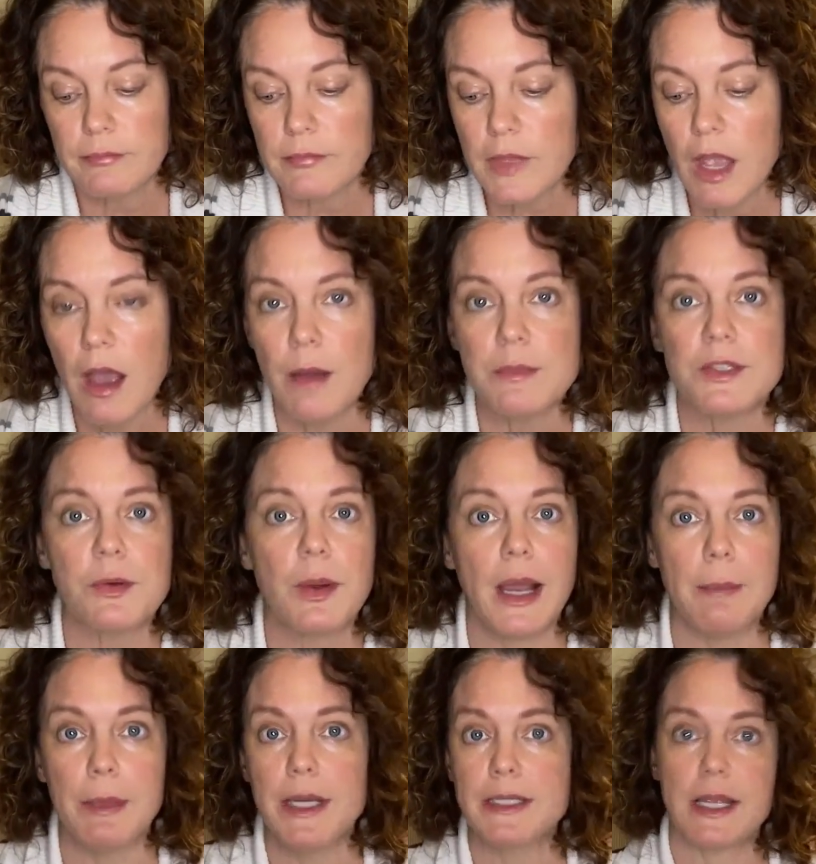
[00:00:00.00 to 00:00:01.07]
So I'm
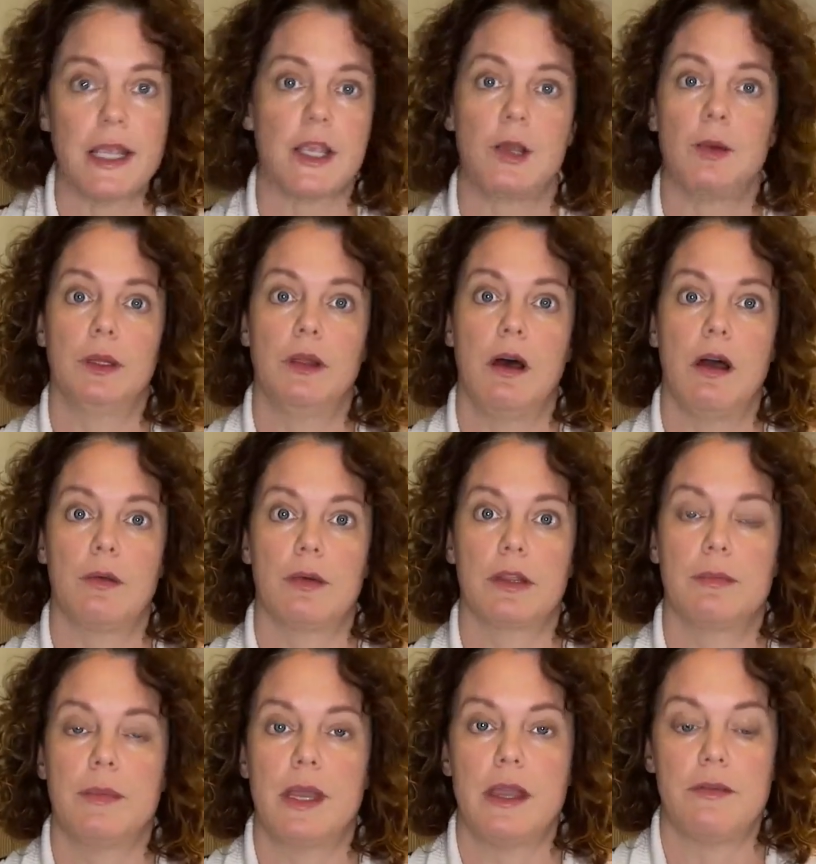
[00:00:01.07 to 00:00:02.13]
going to take you along with
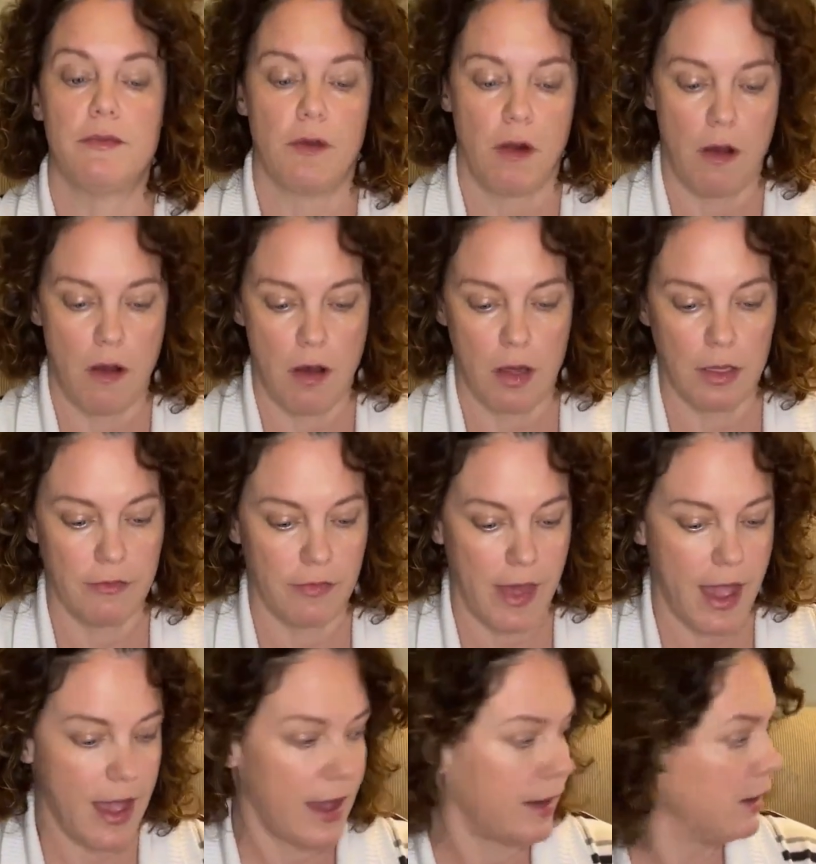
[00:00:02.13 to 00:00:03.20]
me for all of
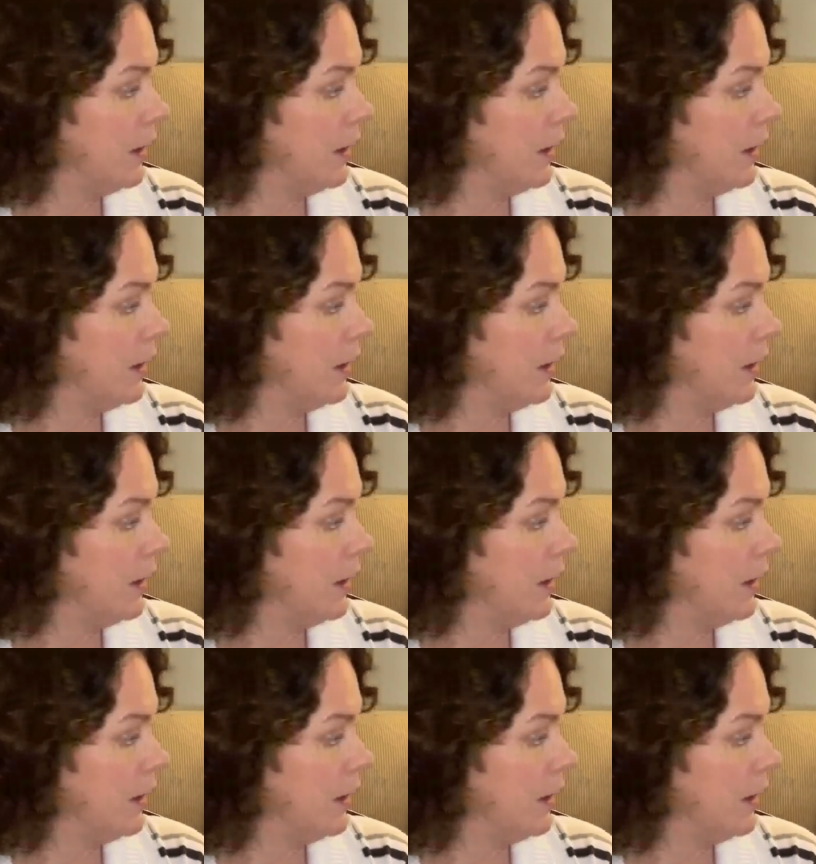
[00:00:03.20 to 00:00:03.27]
that.